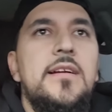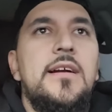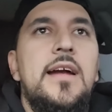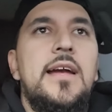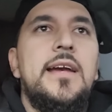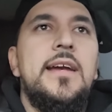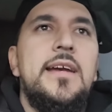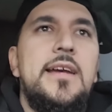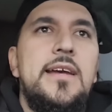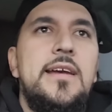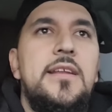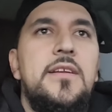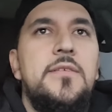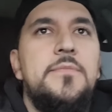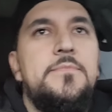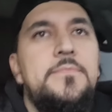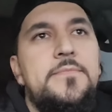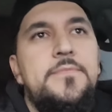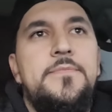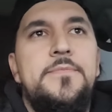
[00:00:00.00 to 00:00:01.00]
and
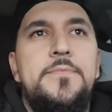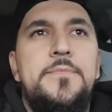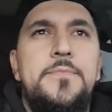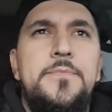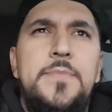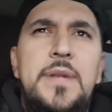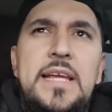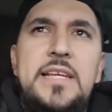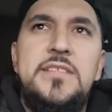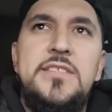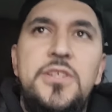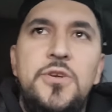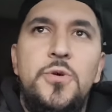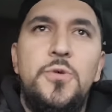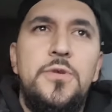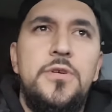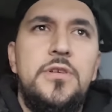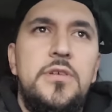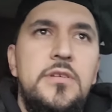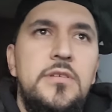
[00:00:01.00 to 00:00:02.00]
place the
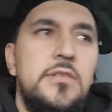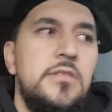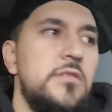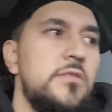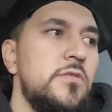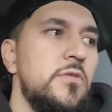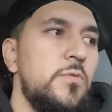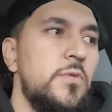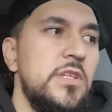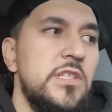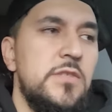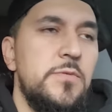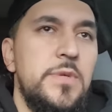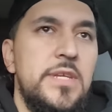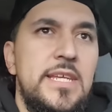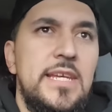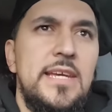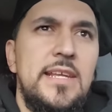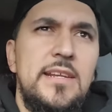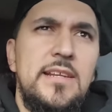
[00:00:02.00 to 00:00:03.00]
order. So once we
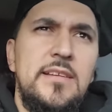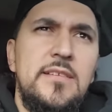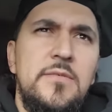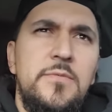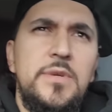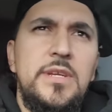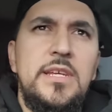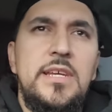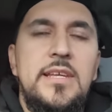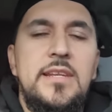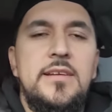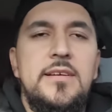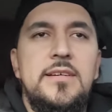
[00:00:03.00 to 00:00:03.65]
get it, we can